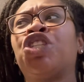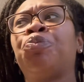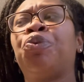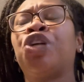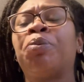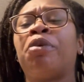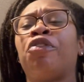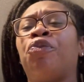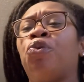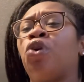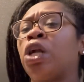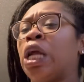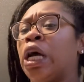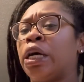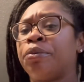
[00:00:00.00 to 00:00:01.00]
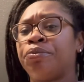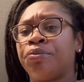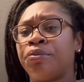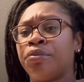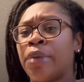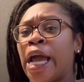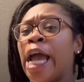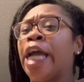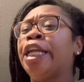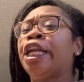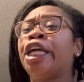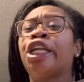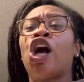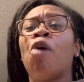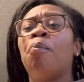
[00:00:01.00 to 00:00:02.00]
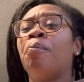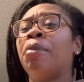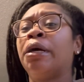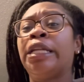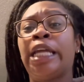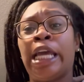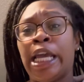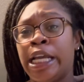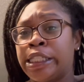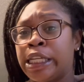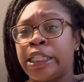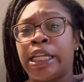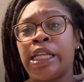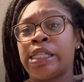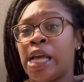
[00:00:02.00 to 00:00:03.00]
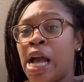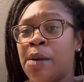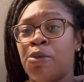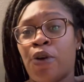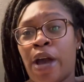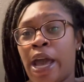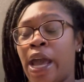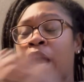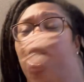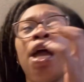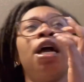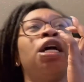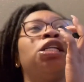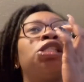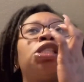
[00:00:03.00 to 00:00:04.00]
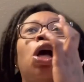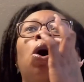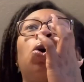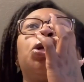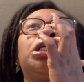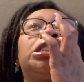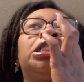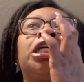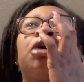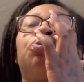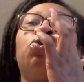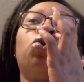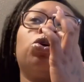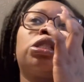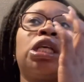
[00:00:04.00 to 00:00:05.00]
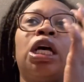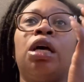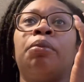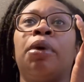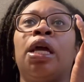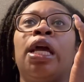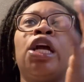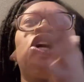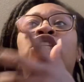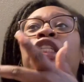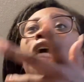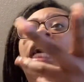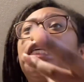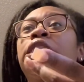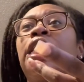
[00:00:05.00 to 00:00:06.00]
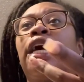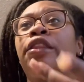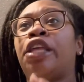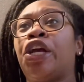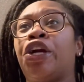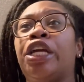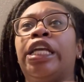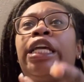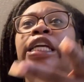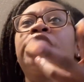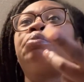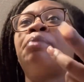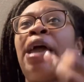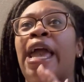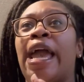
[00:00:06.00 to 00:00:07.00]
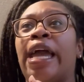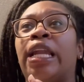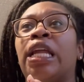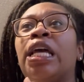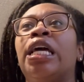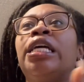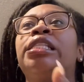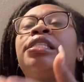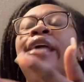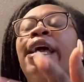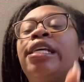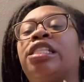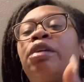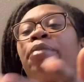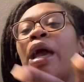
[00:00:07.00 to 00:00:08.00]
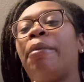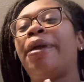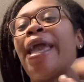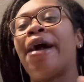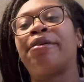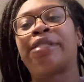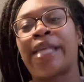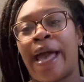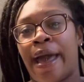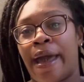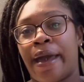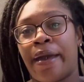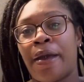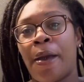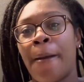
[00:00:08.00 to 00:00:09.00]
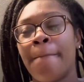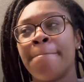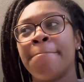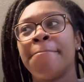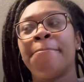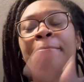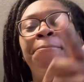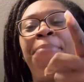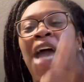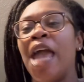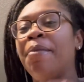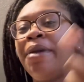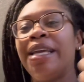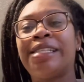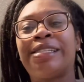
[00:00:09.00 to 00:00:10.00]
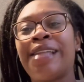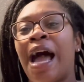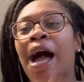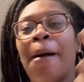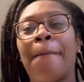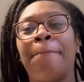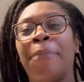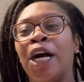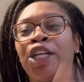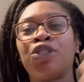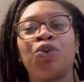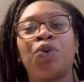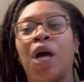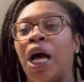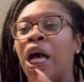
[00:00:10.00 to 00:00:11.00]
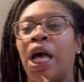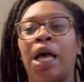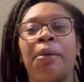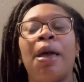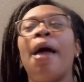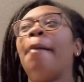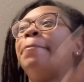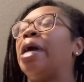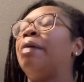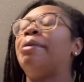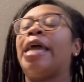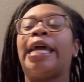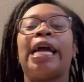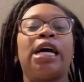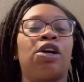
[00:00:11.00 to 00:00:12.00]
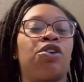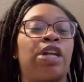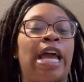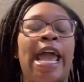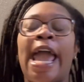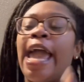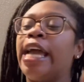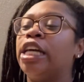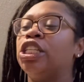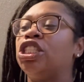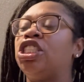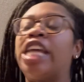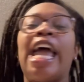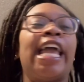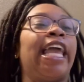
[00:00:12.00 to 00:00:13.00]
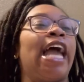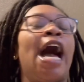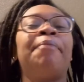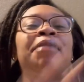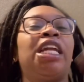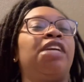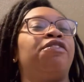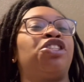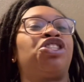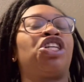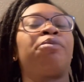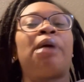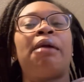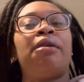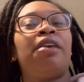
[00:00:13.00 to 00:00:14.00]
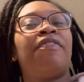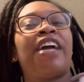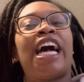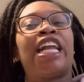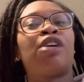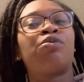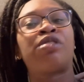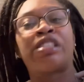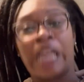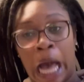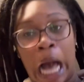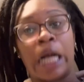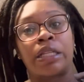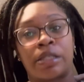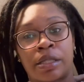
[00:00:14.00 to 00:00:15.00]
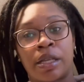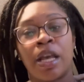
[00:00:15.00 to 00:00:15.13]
you put up at 4 o'clock? Ain't nothing open but legs at that time, okay? So this nigga pulls up. Chrisean's not there. He gets mad. Takes the baby outside. Baby is not bundled up. Baby ain't got on a hat, jacket. I'm not even sure the baby even got on socks.